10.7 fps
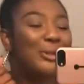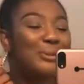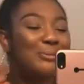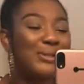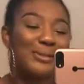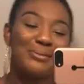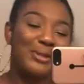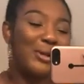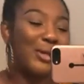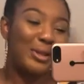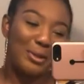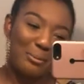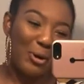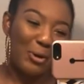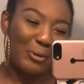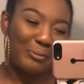hoops. You know, I let her
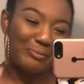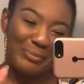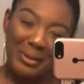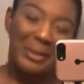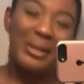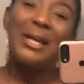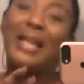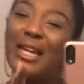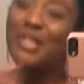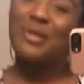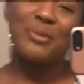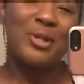borrow them, and she